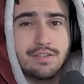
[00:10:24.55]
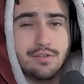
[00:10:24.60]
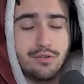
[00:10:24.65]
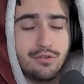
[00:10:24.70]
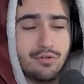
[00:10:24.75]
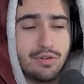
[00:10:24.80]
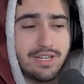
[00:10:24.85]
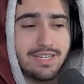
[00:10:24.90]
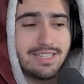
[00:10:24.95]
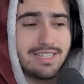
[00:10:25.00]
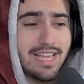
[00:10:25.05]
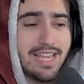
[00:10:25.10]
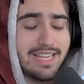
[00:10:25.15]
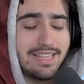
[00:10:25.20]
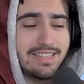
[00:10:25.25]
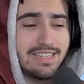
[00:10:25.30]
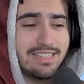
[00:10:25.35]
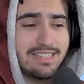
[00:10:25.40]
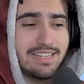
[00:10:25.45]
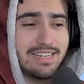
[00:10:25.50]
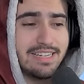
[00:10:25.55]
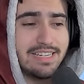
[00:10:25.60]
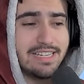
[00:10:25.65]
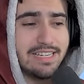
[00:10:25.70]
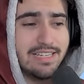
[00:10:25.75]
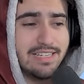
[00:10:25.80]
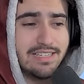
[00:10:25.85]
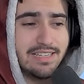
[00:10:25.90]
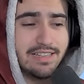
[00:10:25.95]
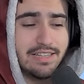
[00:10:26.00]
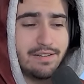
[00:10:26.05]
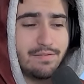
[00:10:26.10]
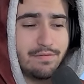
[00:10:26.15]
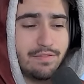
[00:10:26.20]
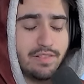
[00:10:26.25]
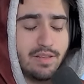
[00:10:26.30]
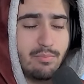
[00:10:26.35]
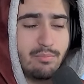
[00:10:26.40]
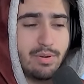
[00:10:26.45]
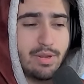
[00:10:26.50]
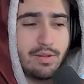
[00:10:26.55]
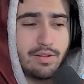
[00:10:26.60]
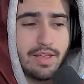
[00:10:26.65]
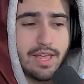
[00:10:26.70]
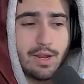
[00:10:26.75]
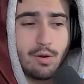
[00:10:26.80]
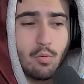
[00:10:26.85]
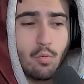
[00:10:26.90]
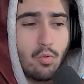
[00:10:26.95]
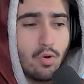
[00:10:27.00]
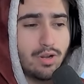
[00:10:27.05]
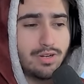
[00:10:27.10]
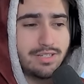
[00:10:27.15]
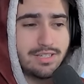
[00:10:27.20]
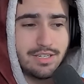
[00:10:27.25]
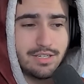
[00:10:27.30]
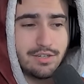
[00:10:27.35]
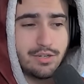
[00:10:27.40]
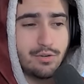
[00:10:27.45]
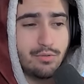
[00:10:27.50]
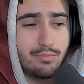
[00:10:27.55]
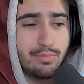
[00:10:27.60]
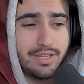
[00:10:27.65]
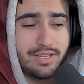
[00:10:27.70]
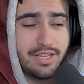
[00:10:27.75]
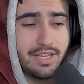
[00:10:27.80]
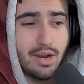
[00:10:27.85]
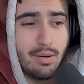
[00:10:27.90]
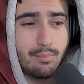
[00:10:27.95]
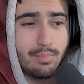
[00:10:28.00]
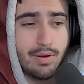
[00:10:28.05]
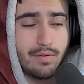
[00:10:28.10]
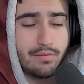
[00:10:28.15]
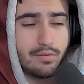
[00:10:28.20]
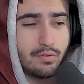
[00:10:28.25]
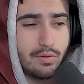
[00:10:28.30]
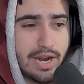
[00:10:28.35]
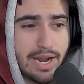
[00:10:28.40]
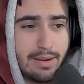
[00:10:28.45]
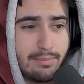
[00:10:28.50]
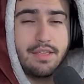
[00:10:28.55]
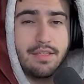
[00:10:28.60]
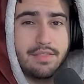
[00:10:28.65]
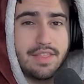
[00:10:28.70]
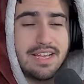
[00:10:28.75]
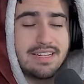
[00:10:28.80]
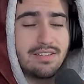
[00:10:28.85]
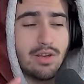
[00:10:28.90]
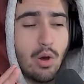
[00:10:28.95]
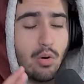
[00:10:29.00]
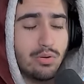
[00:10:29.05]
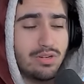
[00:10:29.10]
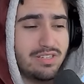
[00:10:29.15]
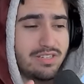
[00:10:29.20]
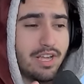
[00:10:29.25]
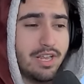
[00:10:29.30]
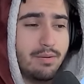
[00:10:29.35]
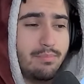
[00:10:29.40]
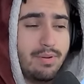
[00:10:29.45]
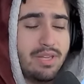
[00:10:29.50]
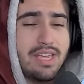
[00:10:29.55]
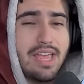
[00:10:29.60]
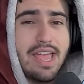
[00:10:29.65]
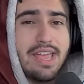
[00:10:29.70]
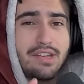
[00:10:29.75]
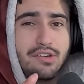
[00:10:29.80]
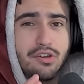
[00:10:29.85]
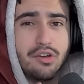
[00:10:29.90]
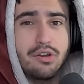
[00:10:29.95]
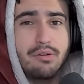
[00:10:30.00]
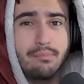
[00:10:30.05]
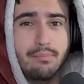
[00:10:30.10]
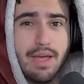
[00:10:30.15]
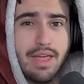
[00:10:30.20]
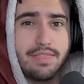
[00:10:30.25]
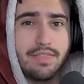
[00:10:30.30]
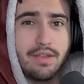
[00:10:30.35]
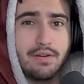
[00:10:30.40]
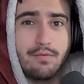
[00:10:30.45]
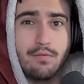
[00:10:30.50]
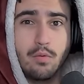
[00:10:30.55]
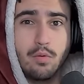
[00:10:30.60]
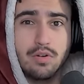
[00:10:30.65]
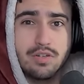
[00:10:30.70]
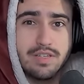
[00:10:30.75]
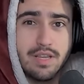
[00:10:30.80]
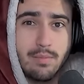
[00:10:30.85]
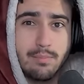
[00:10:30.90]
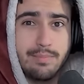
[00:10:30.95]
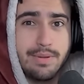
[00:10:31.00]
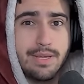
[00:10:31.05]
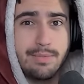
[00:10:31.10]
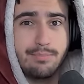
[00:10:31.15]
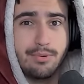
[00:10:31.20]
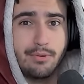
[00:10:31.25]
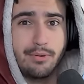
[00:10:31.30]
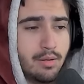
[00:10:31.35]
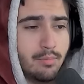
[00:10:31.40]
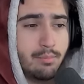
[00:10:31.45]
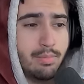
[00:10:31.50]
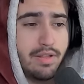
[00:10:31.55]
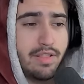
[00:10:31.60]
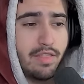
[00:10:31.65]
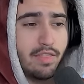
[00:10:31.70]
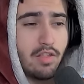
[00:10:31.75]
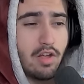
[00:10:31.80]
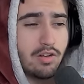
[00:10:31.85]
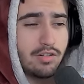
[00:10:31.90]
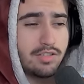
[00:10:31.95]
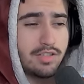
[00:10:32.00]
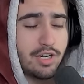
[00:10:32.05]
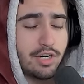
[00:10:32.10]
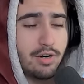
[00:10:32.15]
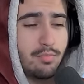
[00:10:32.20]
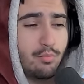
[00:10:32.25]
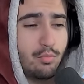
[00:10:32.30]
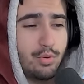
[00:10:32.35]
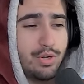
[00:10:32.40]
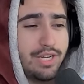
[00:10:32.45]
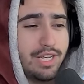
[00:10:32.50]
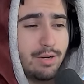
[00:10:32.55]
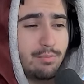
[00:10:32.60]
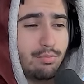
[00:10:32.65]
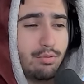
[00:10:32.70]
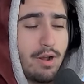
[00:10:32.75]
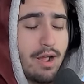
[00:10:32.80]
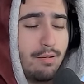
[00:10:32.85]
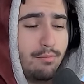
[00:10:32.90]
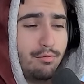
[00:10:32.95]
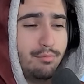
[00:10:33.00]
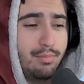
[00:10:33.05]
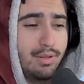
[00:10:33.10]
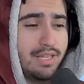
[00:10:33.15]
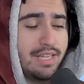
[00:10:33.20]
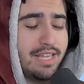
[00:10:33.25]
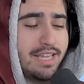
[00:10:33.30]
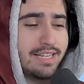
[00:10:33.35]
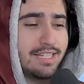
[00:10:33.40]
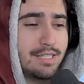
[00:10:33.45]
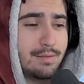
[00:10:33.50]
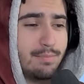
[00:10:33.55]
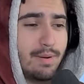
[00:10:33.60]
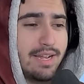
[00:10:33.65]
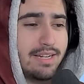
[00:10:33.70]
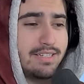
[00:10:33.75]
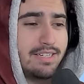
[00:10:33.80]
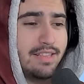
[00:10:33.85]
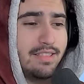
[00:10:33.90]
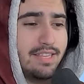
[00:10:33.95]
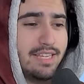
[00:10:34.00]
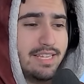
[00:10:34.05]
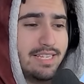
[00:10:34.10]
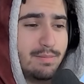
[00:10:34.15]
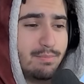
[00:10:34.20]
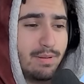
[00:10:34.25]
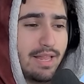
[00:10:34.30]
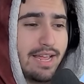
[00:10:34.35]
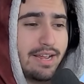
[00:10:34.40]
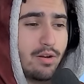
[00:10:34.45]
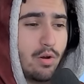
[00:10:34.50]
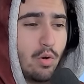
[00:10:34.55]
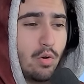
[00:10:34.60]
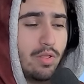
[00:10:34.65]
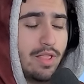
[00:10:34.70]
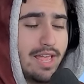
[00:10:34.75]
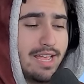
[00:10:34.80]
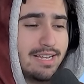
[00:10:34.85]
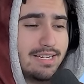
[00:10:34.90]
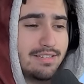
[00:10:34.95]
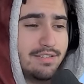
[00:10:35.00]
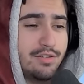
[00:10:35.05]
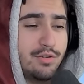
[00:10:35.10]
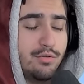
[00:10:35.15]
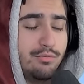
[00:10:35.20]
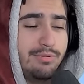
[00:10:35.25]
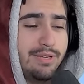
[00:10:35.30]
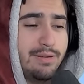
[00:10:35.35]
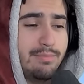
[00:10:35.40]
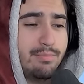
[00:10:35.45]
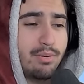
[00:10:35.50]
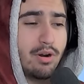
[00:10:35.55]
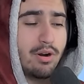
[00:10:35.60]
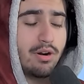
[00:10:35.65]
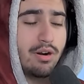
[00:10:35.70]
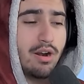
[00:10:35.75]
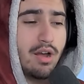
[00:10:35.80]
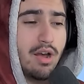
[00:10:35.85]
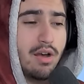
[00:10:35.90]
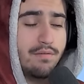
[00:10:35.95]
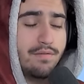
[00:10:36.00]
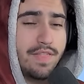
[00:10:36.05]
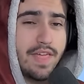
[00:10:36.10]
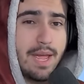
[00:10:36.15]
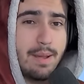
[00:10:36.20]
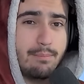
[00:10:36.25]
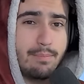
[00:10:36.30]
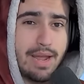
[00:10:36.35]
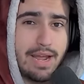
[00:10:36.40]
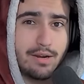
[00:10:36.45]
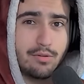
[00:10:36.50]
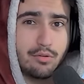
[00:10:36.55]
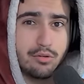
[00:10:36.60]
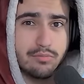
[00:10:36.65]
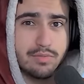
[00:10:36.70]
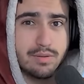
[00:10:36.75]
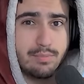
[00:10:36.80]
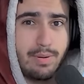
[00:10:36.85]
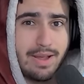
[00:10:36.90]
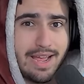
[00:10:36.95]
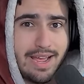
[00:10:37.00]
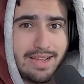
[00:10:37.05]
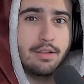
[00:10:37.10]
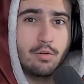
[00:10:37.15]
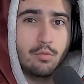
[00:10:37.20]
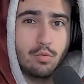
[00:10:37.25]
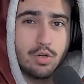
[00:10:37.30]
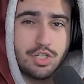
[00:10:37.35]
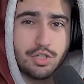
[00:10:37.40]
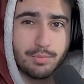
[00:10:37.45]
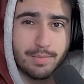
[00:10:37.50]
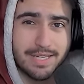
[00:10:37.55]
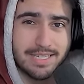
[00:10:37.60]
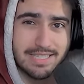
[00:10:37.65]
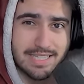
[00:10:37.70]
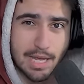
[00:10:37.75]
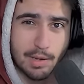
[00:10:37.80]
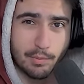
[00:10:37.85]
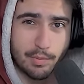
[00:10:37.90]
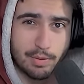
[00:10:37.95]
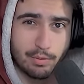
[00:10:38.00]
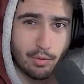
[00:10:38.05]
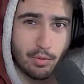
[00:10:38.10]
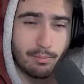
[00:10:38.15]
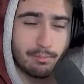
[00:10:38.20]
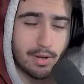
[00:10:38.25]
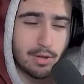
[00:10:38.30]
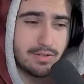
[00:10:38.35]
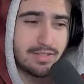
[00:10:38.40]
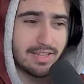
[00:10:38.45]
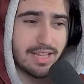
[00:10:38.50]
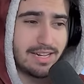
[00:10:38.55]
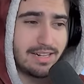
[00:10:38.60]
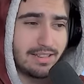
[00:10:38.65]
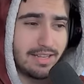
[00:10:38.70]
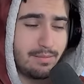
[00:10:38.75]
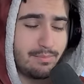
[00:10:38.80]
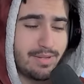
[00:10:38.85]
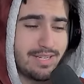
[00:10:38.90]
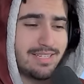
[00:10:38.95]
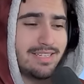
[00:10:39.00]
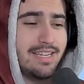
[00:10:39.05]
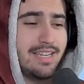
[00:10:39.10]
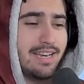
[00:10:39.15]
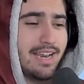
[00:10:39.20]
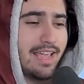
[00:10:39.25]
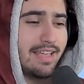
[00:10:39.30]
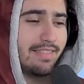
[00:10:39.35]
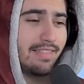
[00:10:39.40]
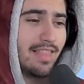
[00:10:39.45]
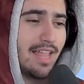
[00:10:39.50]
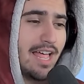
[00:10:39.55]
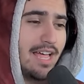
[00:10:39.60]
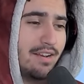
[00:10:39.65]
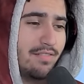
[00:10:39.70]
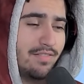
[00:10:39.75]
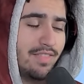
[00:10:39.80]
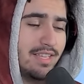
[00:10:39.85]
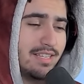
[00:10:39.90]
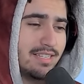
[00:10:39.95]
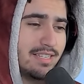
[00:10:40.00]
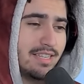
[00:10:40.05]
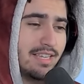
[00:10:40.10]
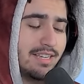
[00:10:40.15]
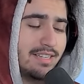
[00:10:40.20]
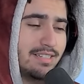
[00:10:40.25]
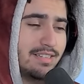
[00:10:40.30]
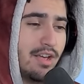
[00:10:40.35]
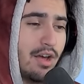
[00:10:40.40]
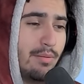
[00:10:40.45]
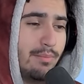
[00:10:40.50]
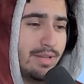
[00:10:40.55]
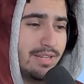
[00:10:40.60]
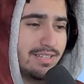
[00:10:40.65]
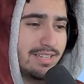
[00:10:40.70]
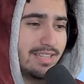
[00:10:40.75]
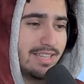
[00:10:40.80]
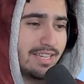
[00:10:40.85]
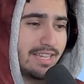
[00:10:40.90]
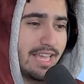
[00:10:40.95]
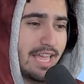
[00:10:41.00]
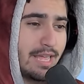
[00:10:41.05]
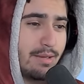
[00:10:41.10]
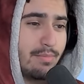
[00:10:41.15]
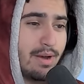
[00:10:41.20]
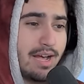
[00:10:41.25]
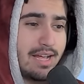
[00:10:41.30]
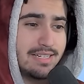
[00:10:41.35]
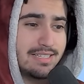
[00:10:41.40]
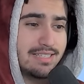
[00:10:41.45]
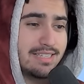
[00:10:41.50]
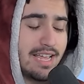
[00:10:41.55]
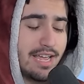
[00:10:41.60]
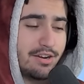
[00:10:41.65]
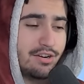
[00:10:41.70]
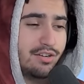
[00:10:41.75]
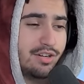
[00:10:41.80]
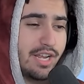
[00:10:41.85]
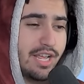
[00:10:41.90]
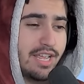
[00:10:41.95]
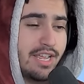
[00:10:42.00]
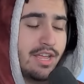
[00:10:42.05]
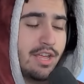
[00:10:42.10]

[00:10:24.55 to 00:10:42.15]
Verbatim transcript: So you could take this and easily flip it like 1 to 2 million above a wrap. That's always going to be a good method for some people. But long term, we could probably expect these black hole eggs to be part of that backrooms pack, which means that we will most likely be seeing a lot of these things come into the game on Saturday,